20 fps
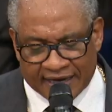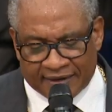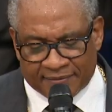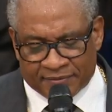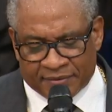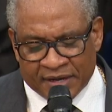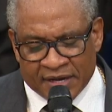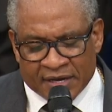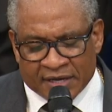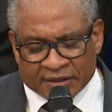
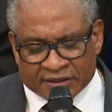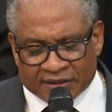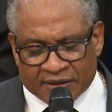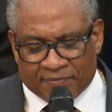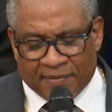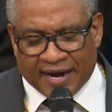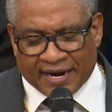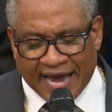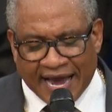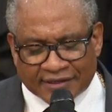him,
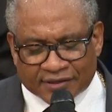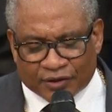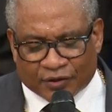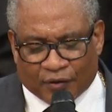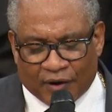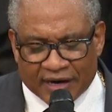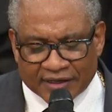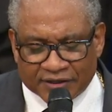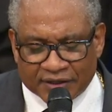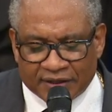somebody asked the
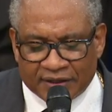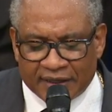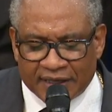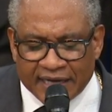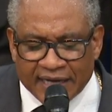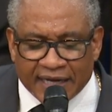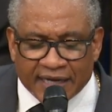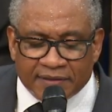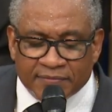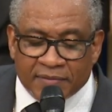question,
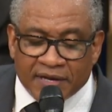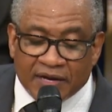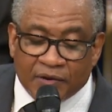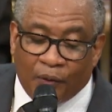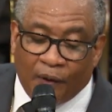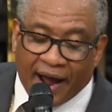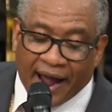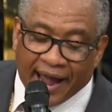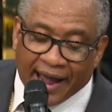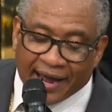lead me
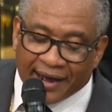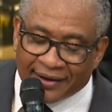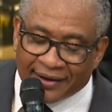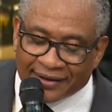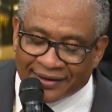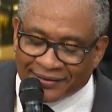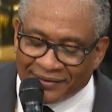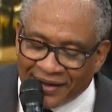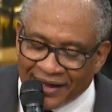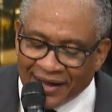where?
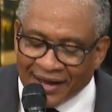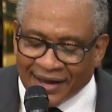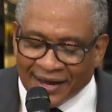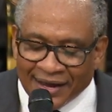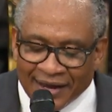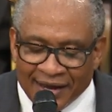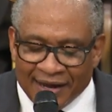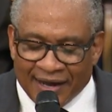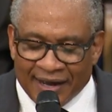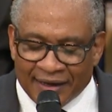
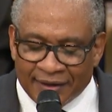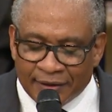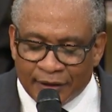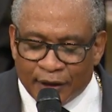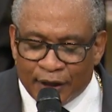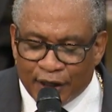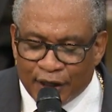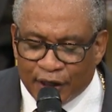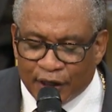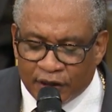and
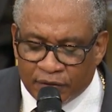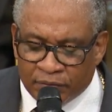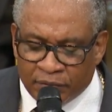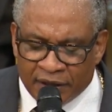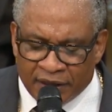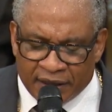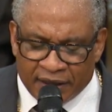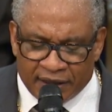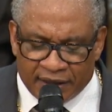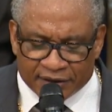lead
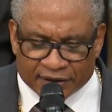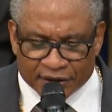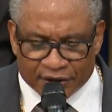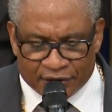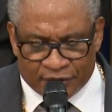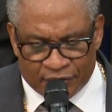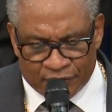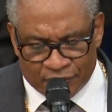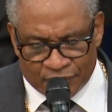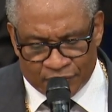me to
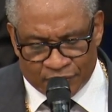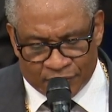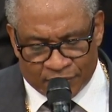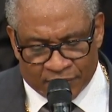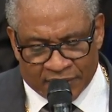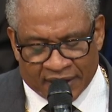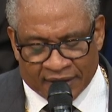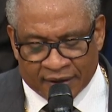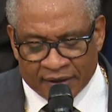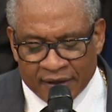
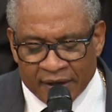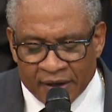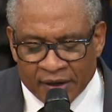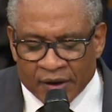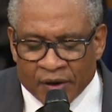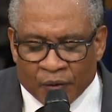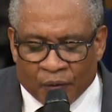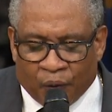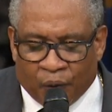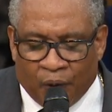whom?
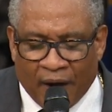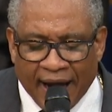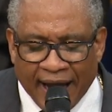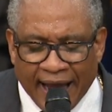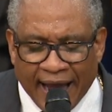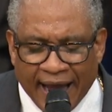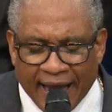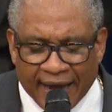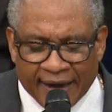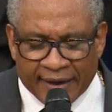
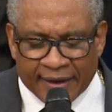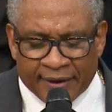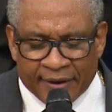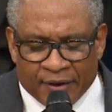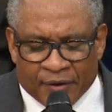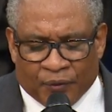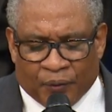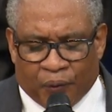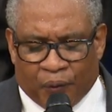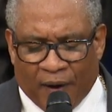Where,
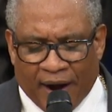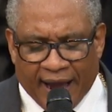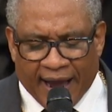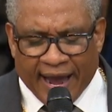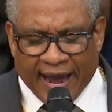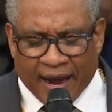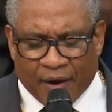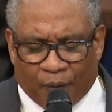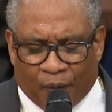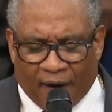
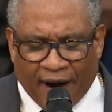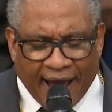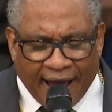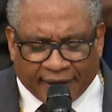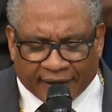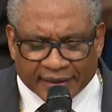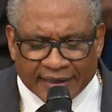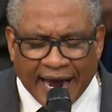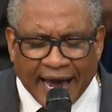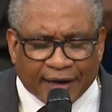where, where
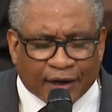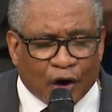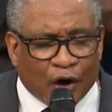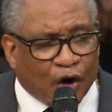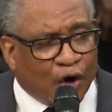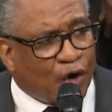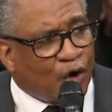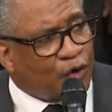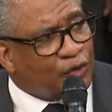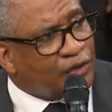can I
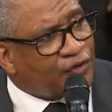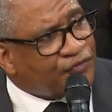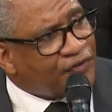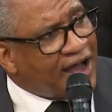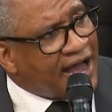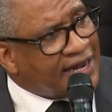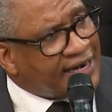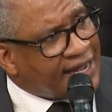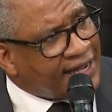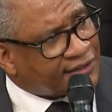go to
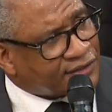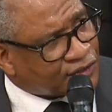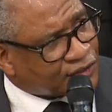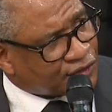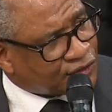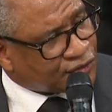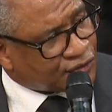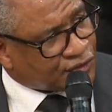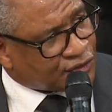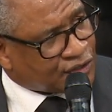find
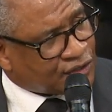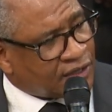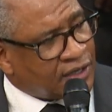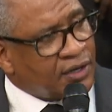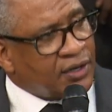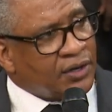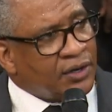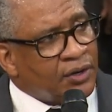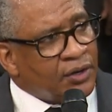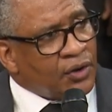answers?
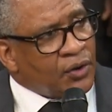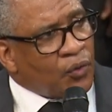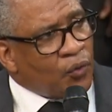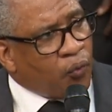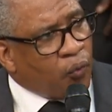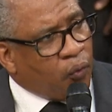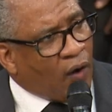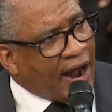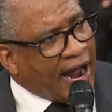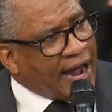
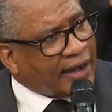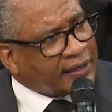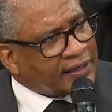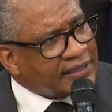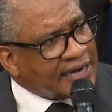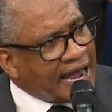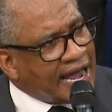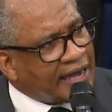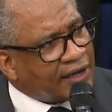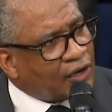Where
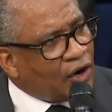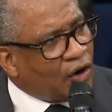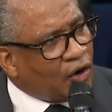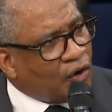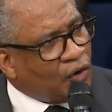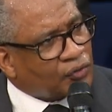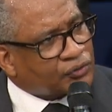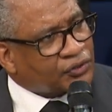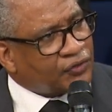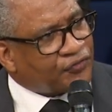can I
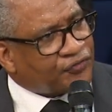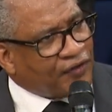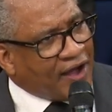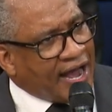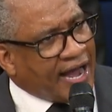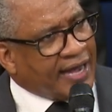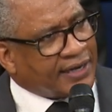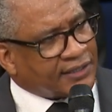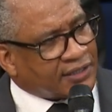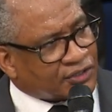go to
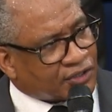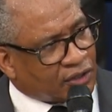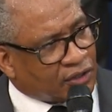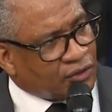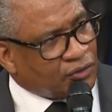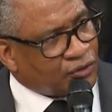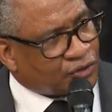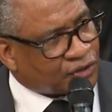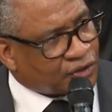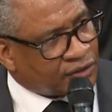find a
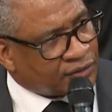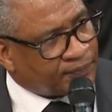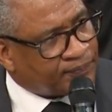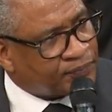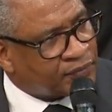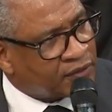solution?